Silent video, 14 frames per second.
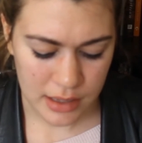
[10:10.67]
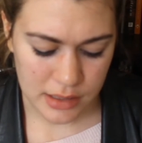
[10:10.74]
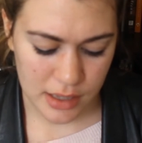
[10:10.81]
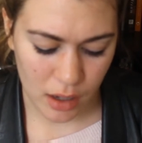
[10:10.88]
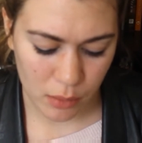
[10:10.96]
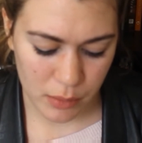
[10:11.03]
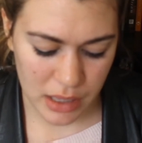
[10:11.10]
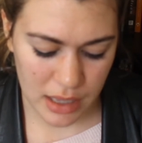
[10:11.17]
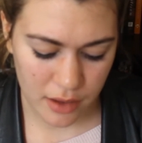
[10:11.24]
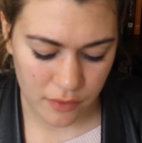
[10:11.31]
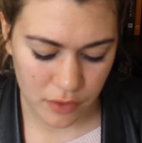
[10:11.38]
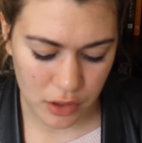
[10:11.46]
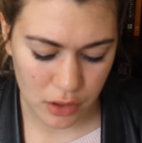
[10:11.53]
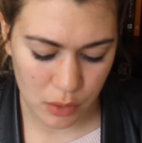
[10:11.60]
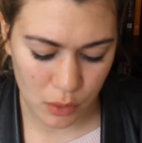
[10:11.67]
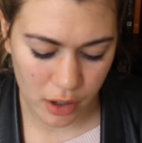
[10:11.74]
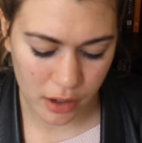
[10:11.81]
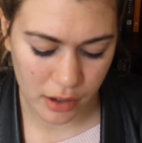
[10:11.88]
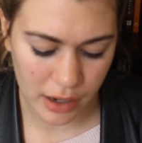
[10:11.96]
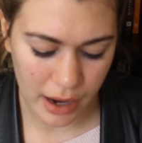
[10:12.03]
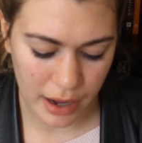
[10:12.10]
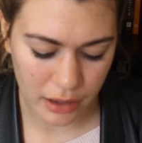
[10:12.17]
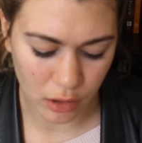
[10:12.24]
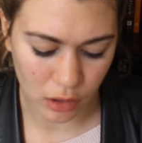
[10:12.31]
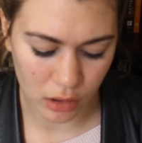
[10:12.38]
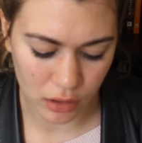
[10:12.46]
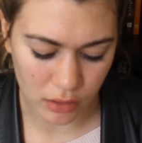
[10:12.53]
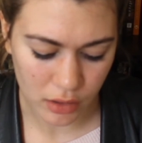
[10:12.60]
Tell me if you hurt at
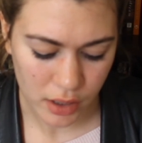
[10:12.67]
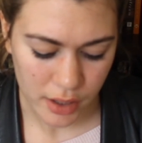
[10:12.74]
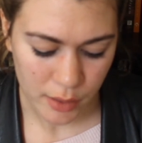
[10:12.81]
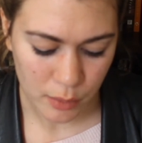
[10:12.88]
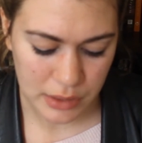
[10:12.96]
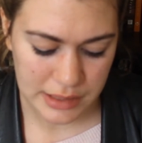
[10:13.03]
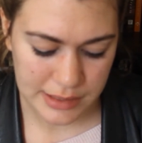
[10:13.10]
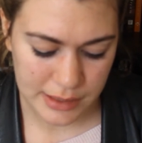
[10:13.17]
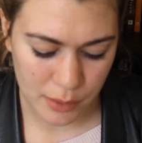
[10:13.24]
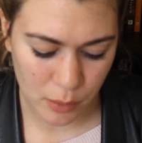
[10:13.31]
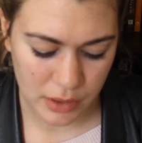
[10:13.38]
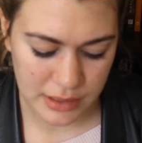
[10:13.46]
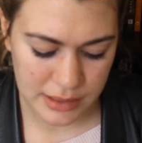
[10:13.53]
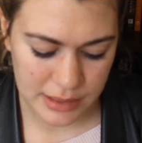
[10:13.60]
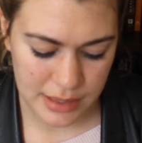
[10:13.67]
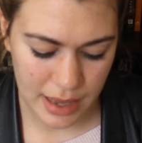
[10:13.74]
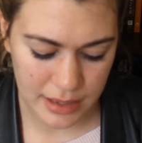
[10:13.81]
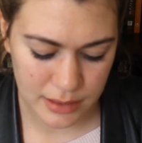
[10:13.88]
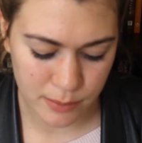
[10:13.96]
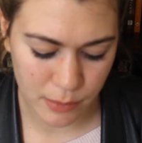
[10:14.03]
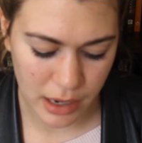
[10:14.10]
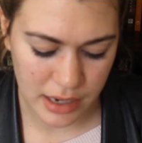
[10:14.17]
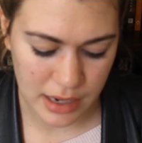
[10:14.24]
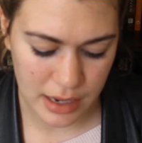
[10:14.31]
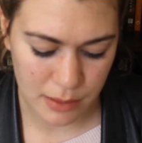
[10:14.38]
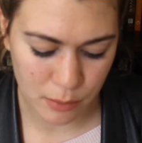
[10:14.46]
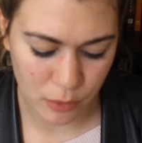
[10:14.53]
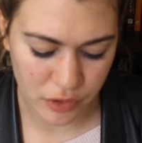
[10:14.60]
all when someone says my
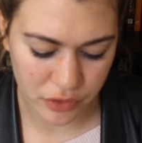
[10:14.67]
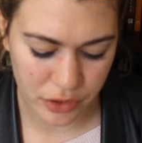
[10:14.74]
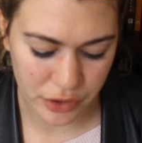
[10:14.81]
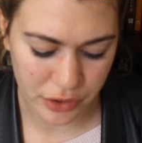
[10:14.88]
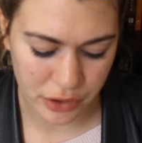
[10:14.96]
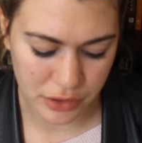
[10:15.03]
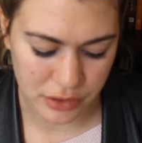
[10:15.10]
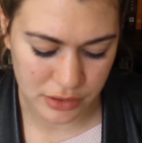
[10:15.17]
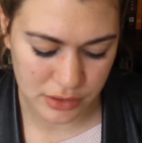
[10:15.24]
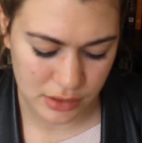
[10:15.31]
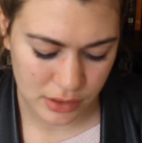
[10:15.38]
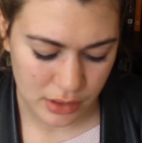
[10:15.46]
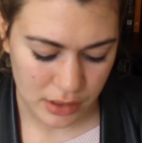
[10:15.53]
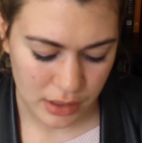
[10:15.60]
name with yours.